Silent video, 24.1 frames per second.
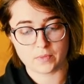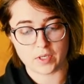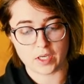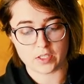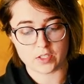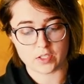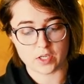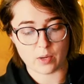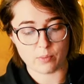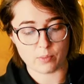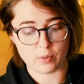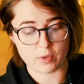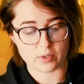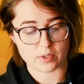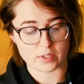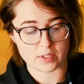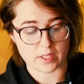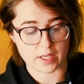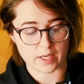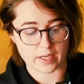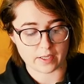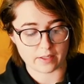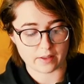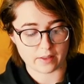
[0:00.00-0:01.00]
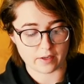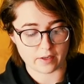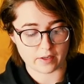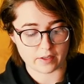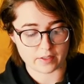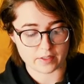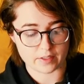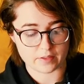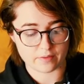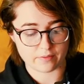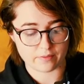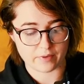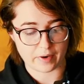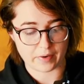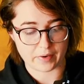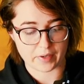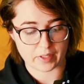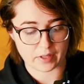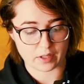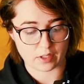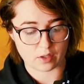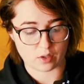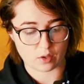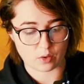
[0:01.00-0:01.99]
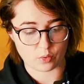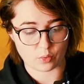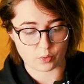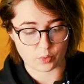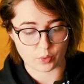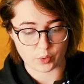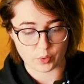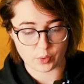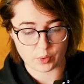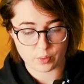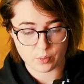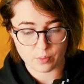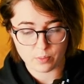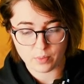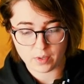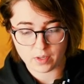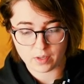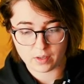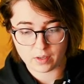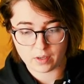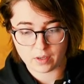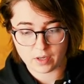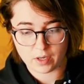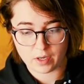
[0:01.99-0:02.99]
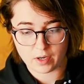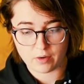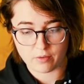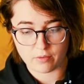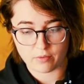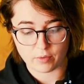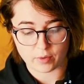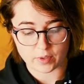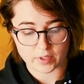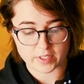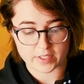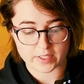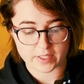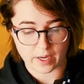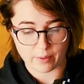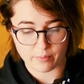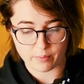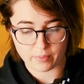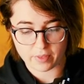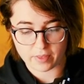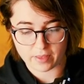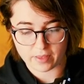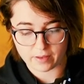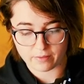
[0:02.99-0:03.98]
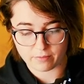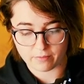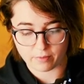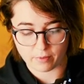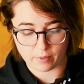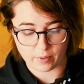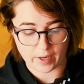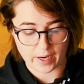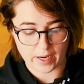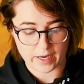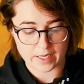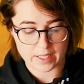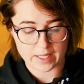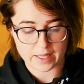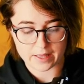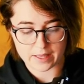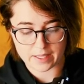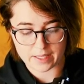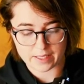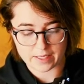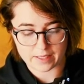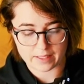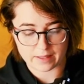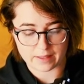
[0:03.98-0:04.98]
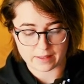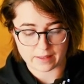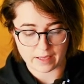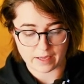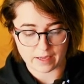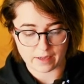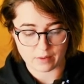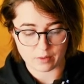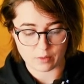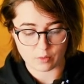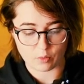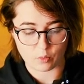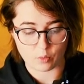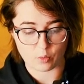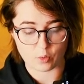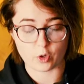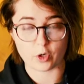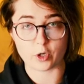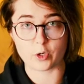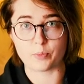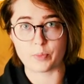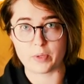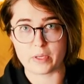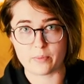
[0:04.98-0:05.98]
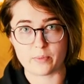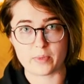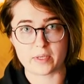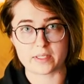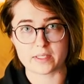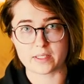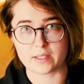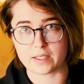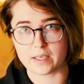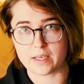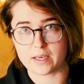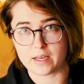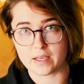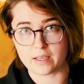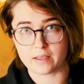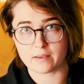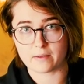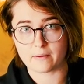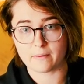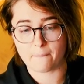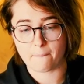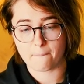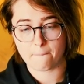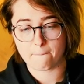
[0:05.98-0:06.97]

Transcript: It's almost like there's very little room for something for anything that could be misleading.